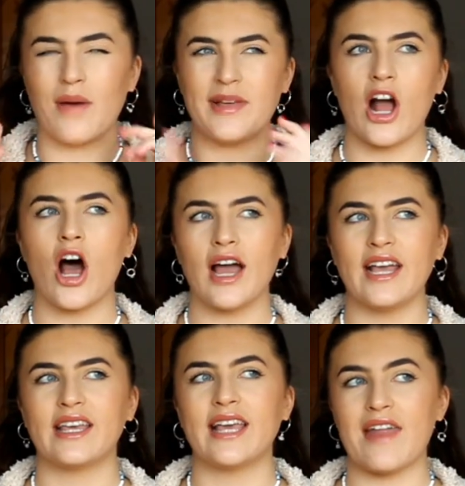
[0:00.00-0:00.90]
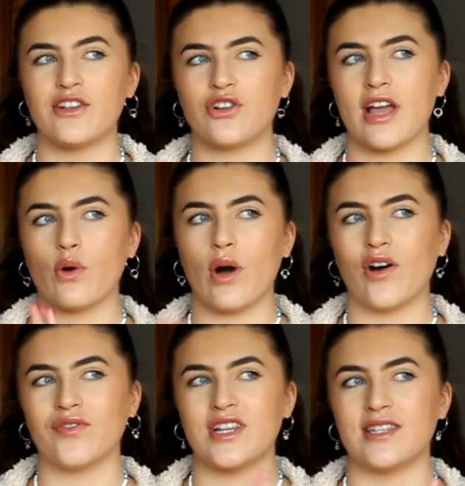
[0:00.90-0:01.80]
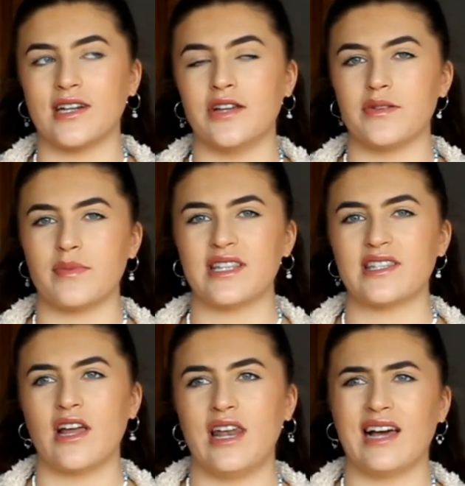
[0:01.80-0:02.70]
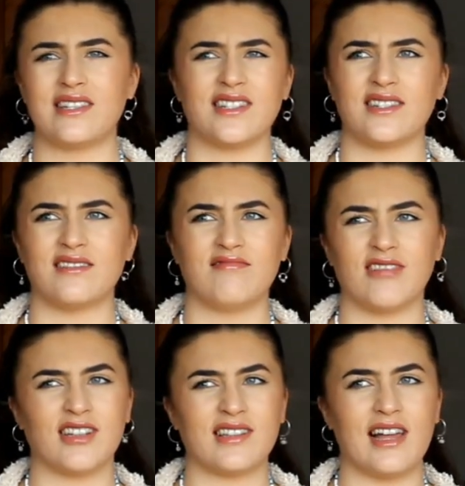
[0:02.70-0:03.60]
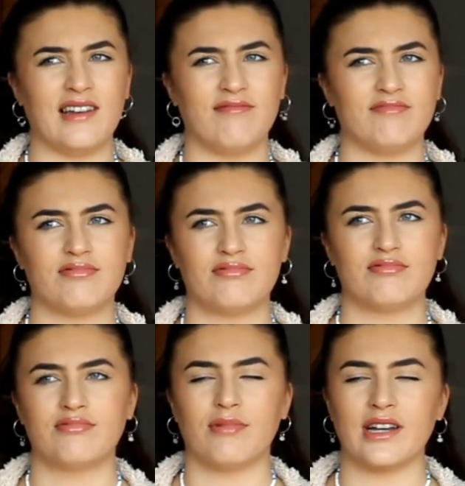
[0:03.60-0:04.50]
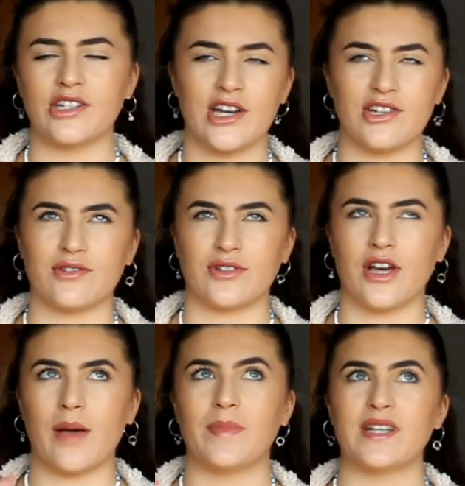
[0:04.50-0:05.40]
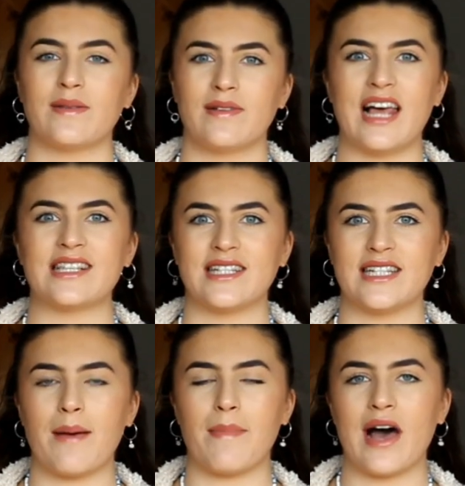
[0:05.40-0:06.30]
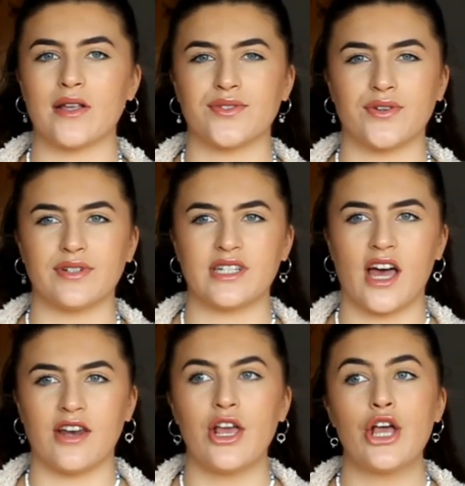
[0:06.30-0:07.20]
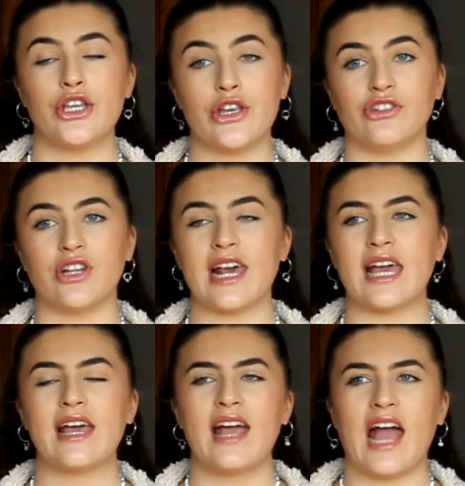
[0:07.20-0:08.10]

I mean, I get the train quite often into London, but it changes all the time, but it's less than £10 for a return usually,